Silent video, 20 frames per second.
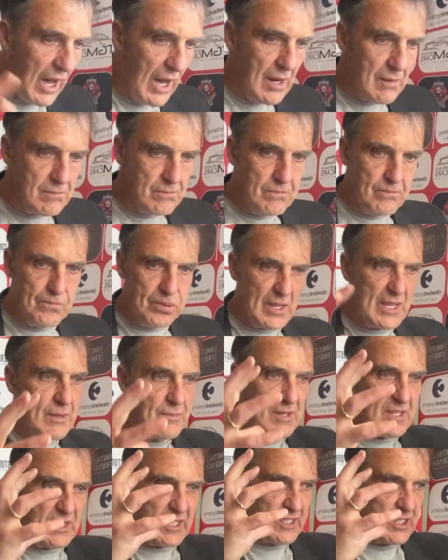I'm
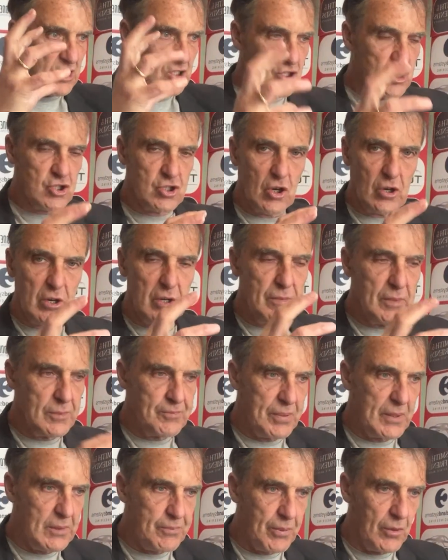blaming the consortium of
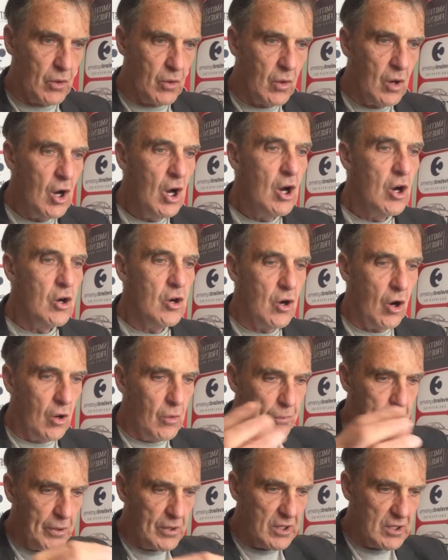people who all put